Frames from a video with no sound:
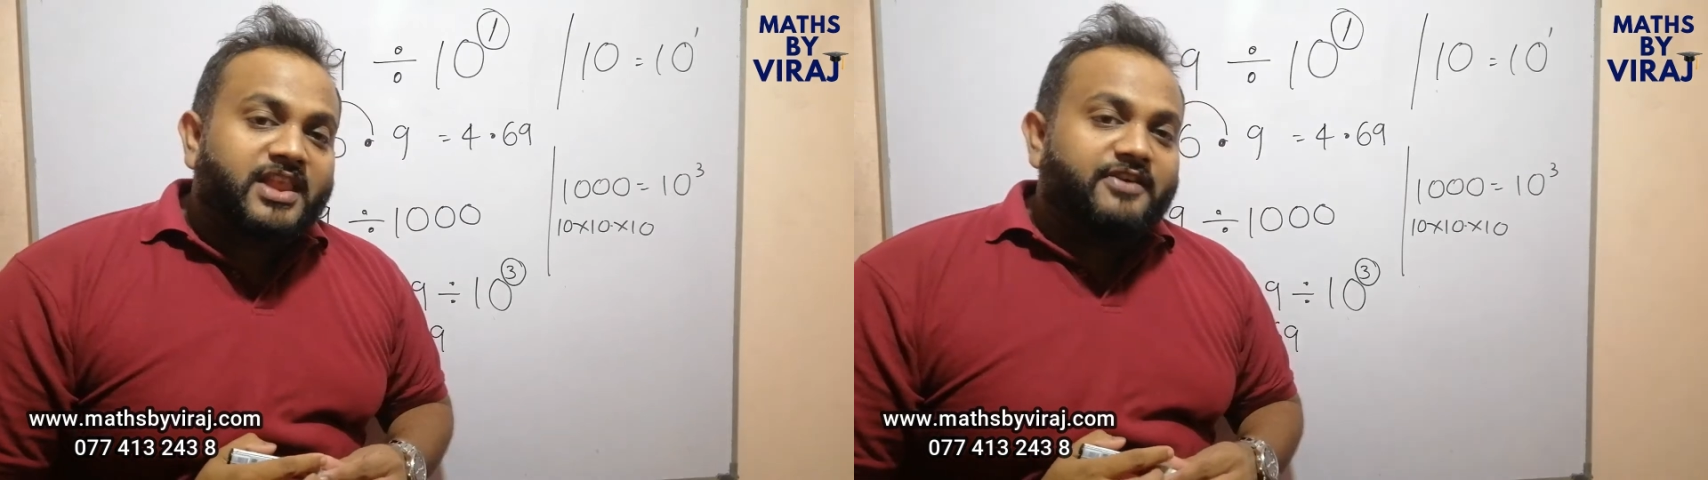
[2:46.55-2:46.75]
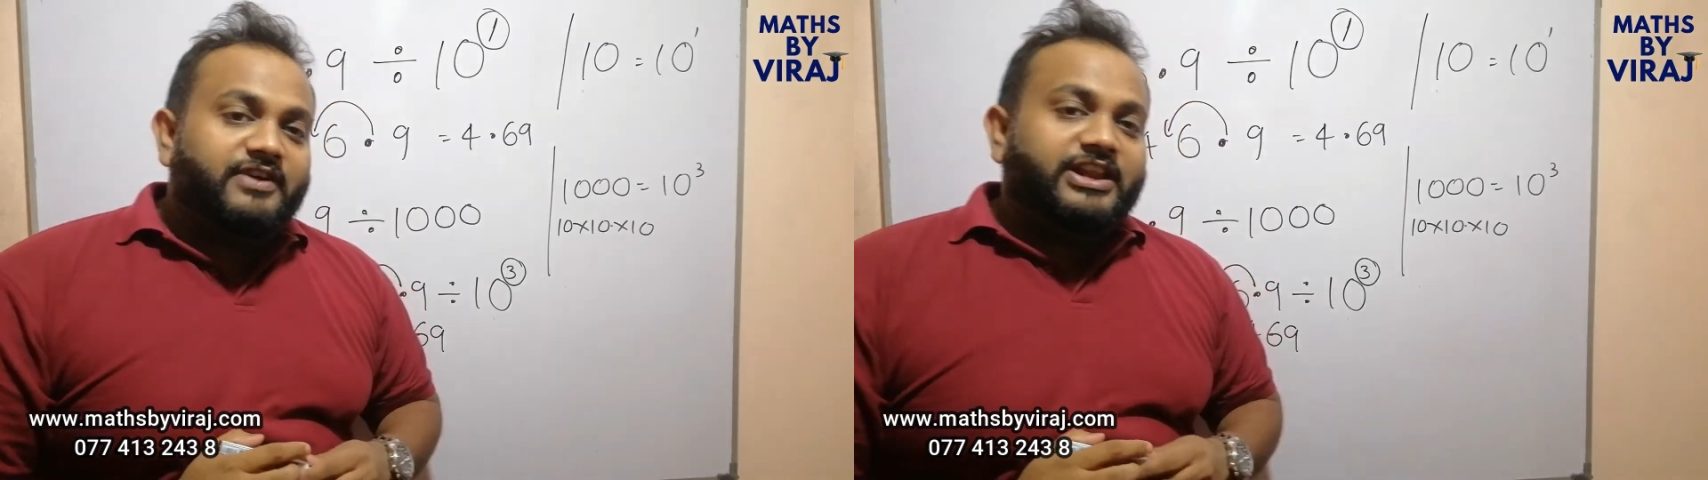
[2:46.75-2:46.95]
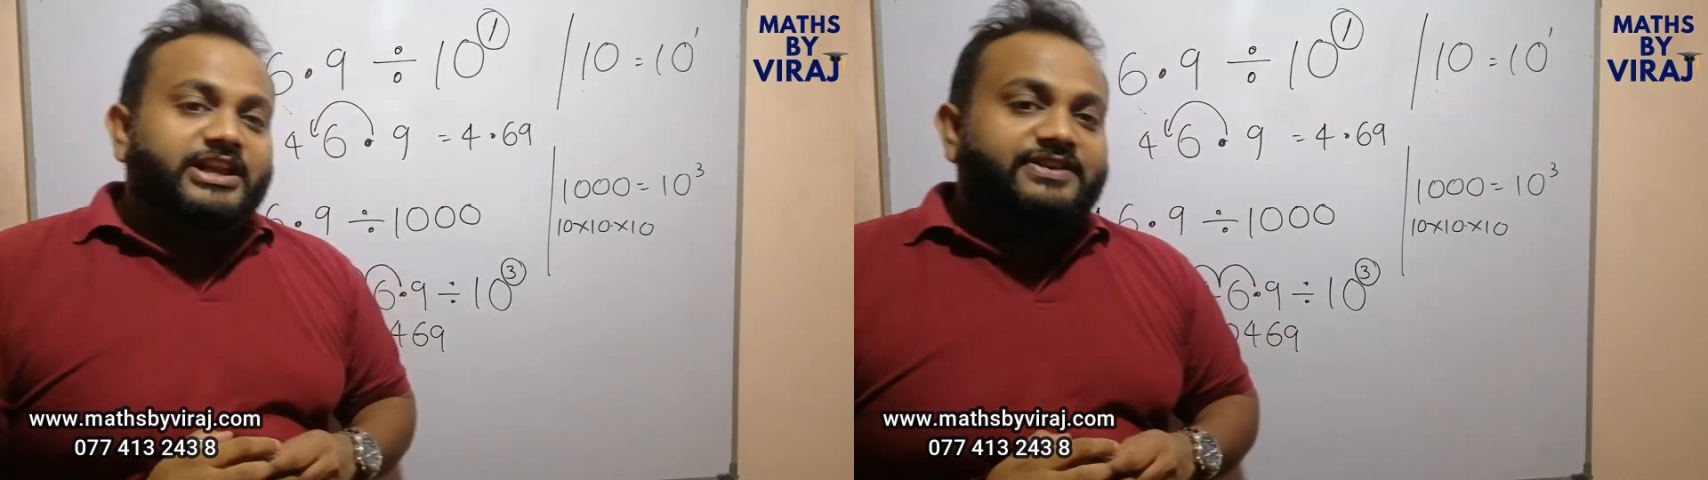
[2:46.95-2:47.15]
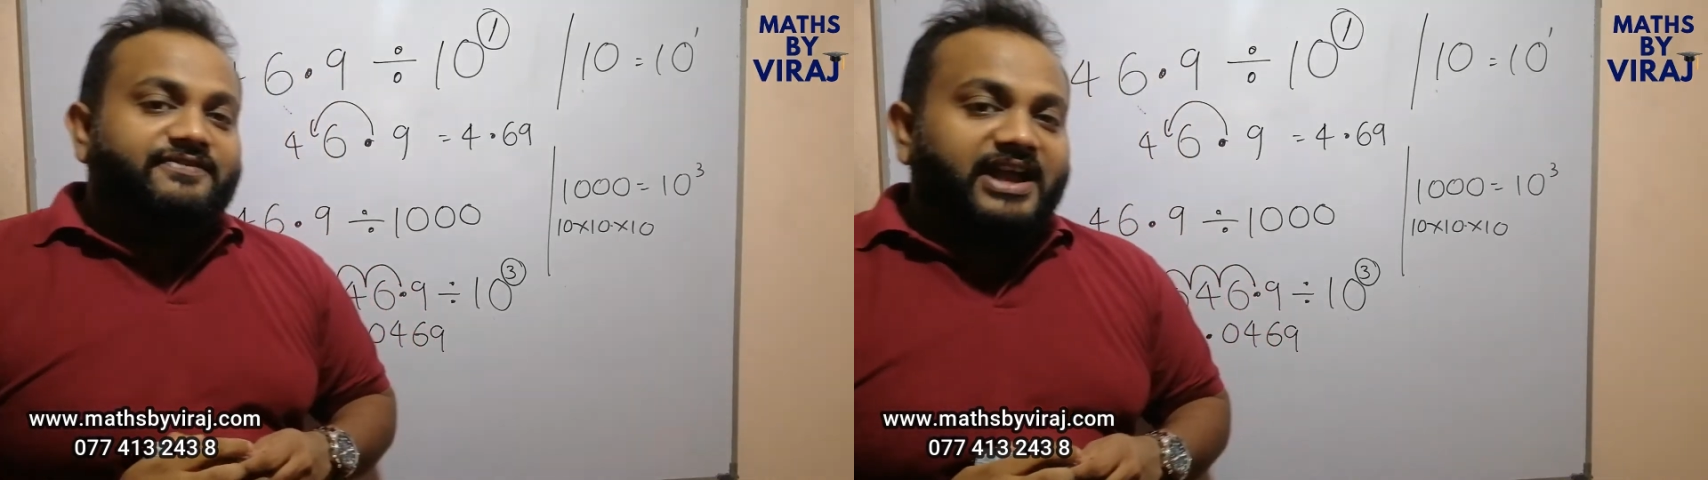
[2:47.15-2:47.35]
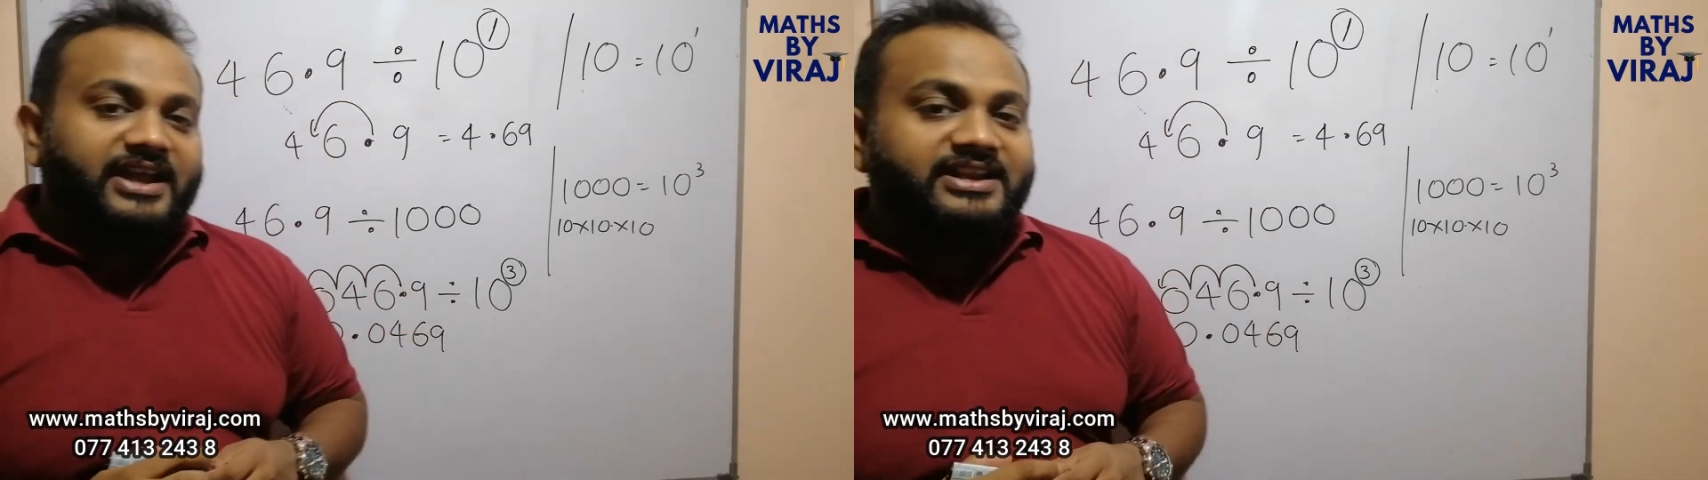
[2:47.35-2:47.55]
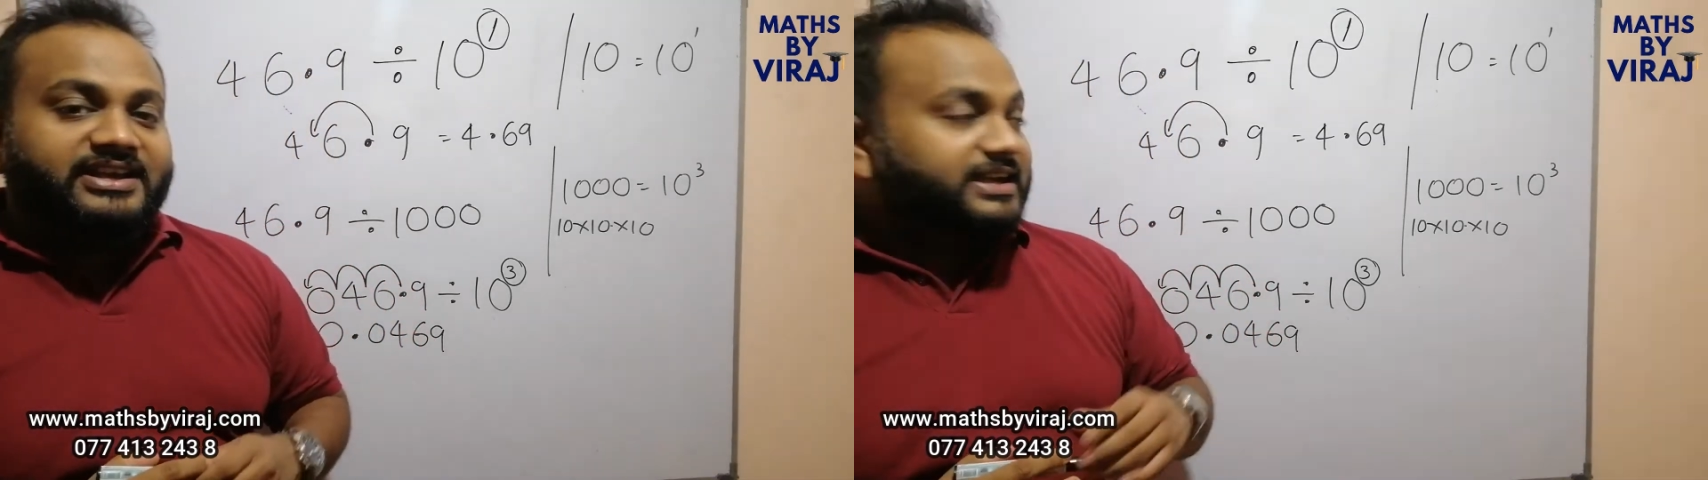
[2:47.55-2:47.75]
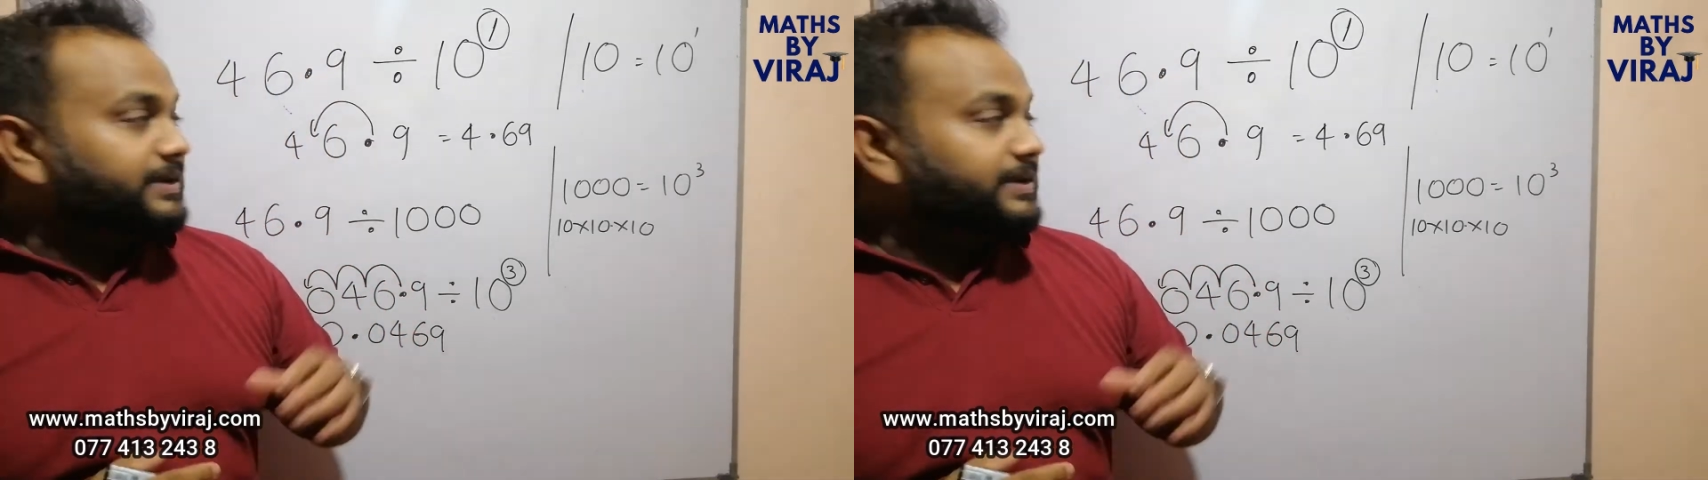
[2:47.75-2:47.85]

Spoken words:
when you divide